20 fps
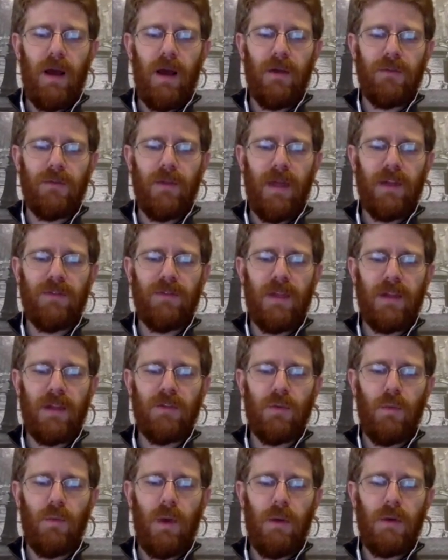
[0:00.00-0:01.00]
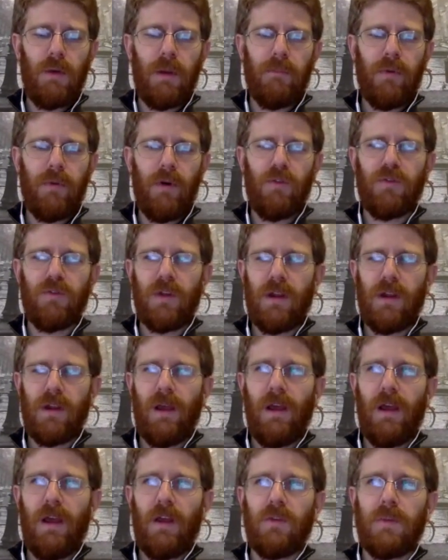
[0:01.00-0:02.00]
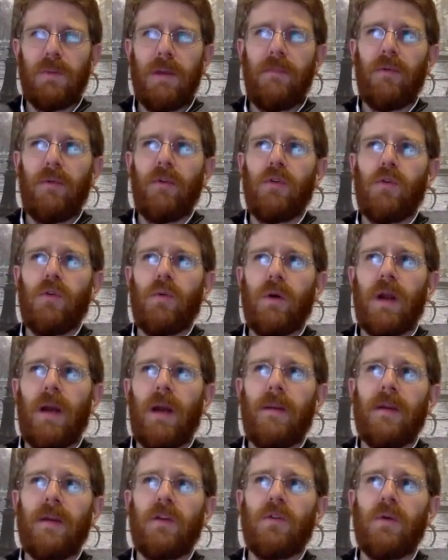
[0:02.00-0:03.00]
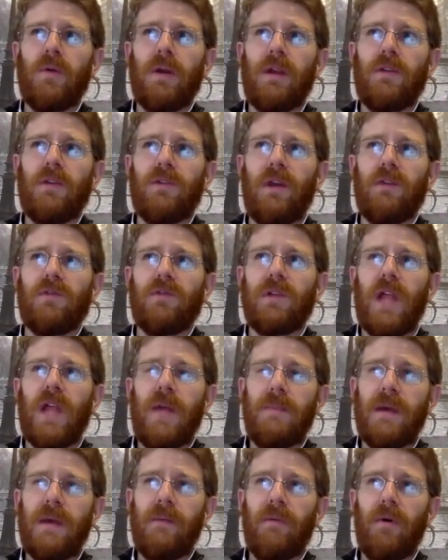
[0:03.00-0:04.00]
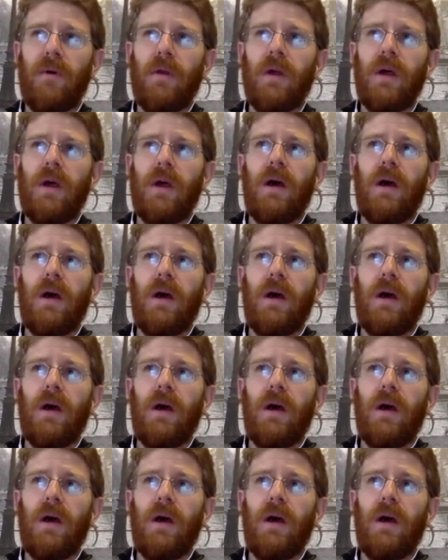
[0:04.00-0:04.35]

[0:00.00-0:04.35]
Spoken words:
So that's the way we approached it as people who were coming to it as lay people,